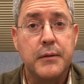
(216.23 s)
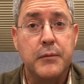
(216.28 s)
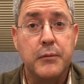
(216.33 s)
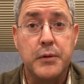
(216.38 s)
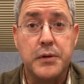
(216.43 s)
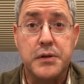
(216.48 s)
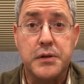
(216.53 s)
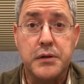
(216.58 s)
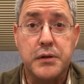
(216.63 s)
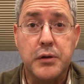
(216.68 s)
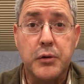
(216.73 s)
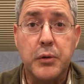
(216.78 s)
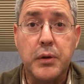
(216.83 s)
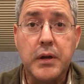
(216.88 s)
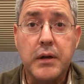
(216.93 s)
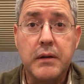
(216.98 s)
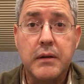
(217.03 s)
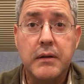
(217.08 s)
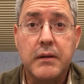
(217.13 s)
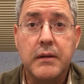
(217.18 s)
Would you do
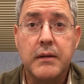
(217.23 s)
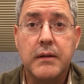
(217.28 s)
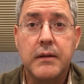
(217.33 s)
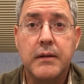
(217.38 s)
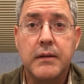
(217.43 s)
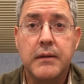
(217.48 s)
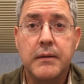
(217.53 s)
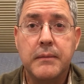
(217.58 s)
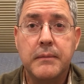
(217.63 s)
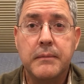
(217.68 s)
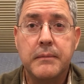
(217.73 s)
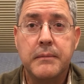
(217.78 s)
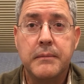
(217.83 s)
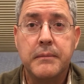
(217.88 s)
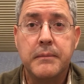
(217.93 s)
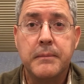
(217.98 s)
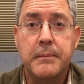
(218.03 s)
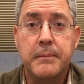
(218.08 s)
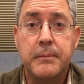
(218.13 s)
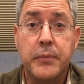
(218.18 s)
it?
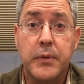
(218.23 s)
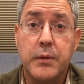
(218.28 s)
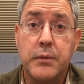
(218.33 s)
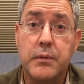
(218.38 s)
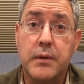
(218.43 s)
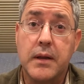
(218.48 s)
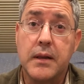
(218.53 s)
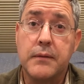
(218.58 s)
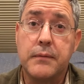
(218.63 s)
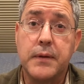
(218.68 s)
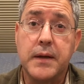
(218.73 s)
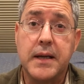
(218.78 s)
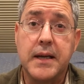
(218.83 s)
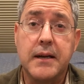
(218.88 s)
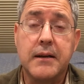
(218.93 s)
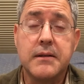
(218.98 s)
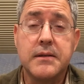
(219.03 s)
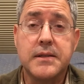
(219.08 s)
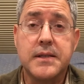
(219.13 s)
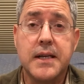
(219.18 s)
Well, if it
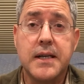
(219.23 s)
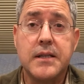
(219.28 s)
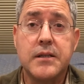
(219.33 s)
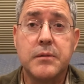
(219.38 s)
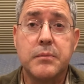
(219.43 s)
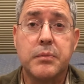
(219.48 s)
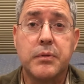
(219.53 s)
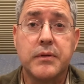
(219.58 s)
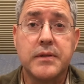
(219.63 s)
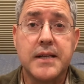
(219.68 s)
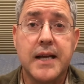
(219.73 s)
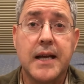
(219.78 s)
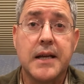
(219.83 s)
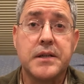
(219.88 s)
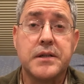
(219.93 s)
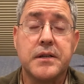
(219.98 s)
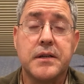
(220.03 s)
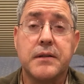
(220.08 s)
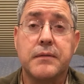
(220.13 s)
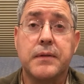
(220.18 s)
guaranteed your
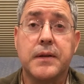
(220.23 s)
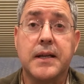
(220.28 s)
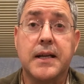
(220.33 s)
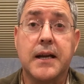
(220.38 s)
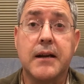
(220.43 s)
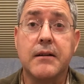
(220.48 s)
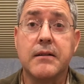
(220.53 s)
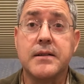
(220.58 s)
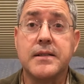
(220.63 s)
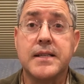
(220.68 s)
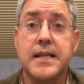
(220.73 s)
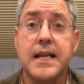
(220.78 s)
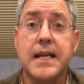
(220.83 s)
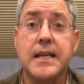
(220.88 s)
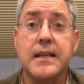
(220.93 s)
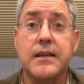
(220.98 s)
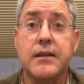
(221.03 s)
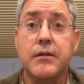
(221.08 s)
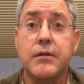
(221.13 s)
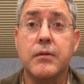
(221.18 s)
protection, if it
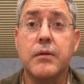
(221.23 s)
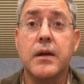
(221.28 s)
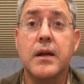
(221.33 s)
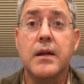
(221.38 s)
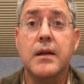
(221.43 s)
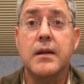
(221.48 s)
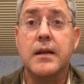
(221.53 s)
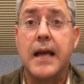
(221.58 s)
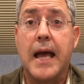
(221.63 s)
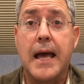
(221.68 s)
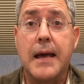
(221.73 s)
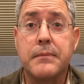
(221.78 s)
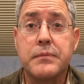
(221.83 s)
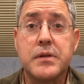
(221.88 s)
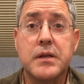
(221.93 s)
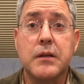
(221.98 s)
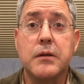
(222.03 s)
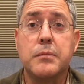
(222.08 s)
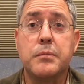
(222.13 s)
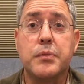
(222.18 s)
guaranteed you
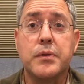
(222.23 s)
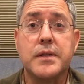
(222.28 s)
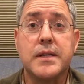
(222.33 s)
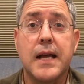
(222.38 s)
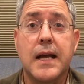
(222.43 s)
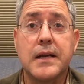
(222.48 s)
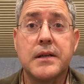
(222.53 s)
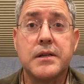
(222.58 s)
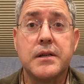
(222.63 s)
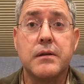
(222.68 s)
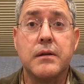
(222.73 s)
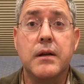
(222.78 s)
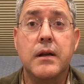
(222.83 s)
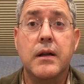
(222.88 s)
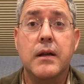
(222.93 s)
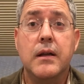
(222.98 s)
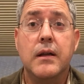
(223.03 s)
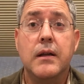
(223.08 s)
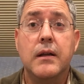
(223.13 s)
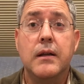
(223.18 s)
absolute protection,
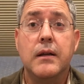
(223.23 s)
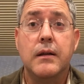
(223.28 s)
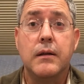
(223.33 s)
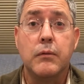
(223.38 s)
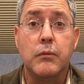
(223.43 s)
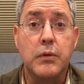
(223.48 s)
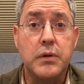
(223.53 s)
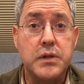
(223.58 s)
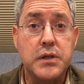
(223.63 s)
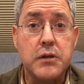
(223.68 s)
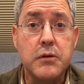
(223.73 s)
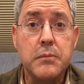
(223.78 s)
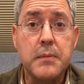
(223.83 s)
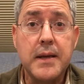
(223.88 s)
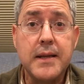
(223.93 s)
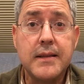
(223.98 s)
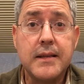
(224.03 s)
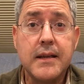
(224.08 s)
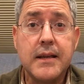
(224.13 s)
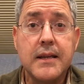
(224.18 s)
would you
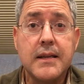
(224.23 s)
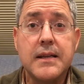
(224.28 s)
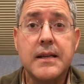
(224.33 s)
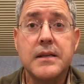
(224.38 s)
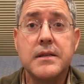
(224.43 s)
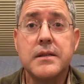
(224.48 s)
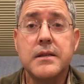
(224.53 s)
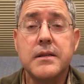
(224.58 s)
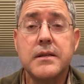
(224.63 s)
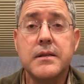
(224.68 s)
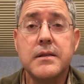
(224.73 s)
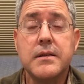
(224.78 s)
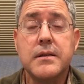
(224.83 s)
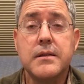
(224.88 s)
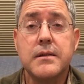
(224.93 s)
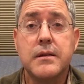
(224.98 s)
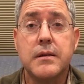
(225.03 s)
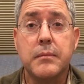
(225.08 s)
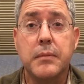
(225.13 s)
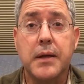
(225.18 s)
meet the conditions
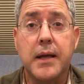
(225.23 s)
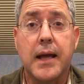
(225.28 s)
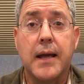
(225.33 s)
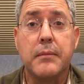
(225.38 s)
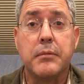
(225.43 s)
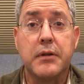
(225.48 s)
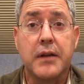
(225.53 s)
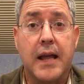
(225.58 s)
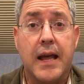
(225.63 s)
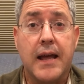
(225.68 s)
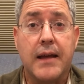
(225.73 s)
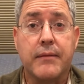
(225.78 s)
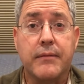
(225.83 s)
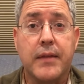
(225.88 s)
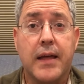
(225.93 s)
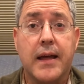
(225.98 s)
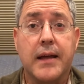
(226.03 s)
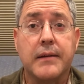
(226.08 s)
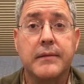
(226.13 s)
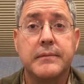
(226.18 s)
to be able to have
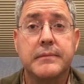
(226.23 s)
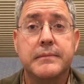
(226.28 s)
that?